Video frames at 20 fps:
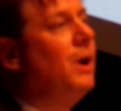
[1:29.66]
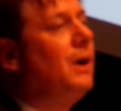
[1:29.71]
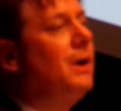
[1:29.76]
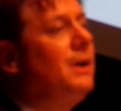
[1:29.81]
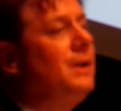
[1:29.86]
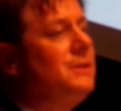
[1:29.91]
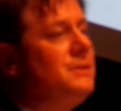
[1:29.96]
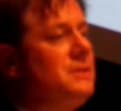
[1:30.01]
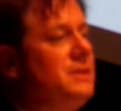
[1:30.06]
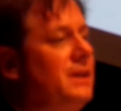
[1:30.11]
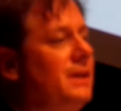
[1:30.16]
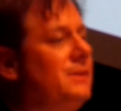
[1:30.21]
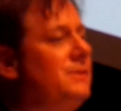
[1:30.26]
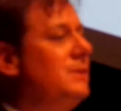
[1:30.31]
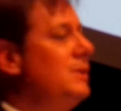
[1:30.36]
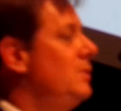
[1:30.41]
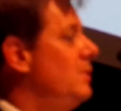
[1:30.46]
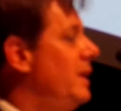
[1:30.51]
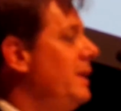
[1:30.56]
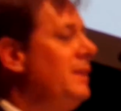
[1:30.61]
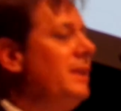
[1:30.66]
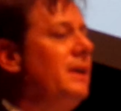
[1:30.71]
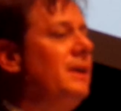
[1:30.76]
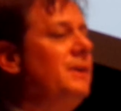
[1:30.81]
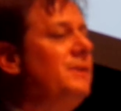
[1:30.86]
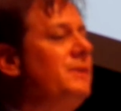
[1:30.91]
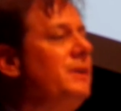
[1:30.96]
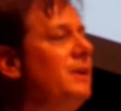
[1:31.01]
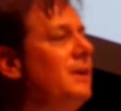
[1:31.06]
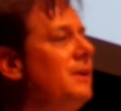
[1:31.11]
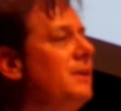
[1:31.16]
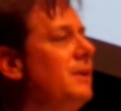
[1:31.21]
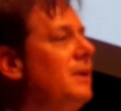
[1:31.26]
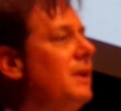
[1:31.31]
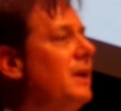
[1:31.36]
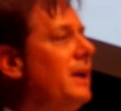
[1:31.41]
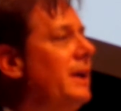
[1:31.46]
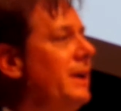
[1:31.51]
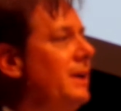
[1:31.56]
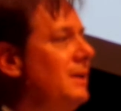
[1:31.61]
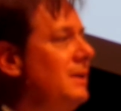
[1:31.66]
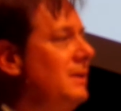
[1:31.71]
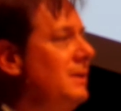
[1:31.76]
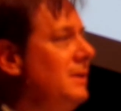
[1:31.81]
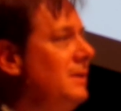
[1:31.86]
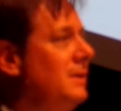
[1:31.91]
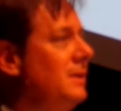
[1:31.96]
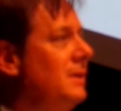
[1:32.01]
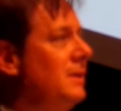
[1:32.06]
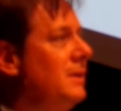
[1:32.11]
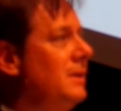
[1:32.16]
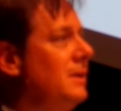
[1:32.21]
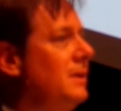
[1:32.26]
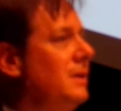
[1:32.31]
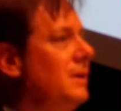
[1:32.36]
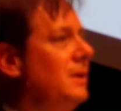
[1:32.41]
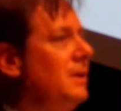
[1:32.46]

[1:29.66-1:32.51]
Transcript: Marcus Dixon, who I think is here tonight,